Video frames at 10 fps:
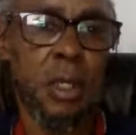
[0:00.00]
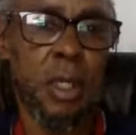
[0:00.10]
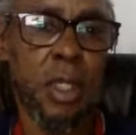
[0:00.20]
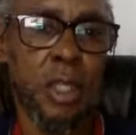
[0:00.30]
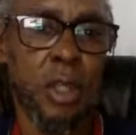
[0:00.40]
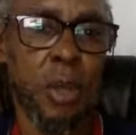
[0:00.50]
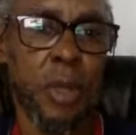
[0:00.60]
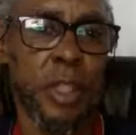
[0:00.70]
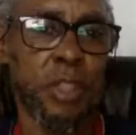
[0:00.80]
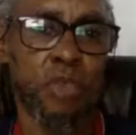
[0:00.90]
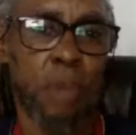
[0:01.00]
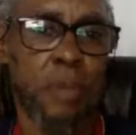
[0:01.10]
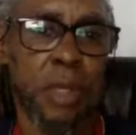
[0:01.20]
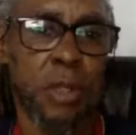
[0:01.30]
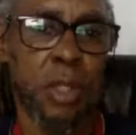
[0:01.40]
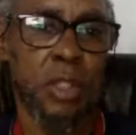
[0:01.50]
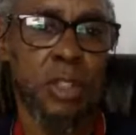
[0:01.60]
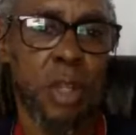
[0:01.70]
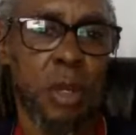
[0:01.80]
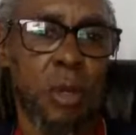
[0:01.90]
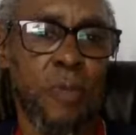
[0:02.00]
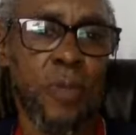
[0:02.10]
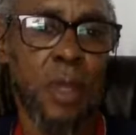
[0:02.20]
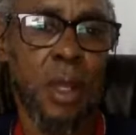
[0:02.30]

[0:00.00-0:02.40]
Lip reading: it's tropical, and so